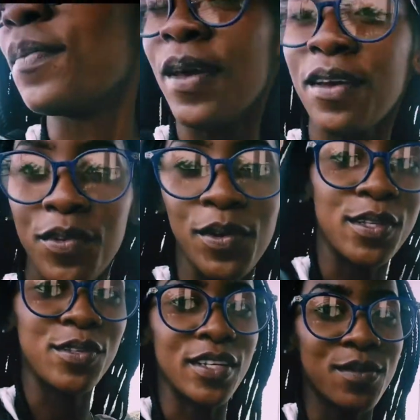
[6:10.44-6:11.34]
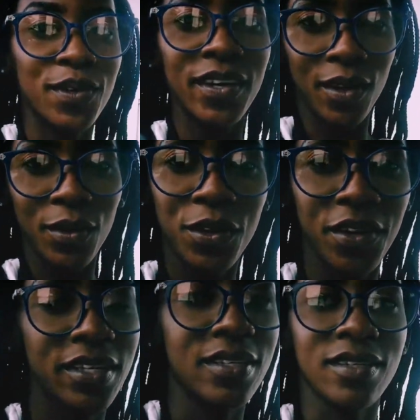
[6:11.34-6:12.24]
they pay for your transport. How
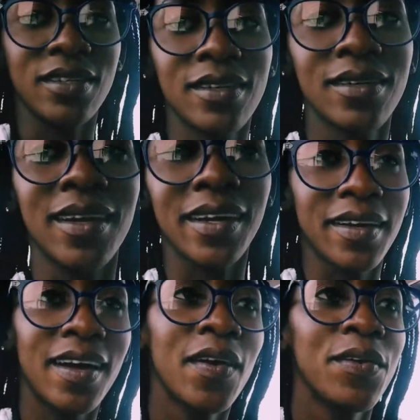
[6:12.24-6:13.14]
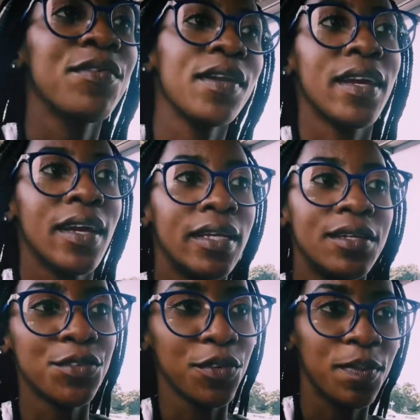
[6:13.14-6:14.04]
crazy. Like, now I feel like I
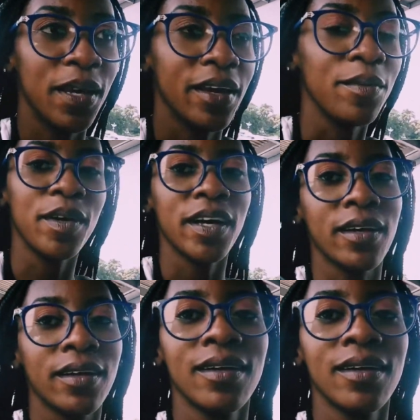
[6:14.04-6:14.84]
need to repay her back.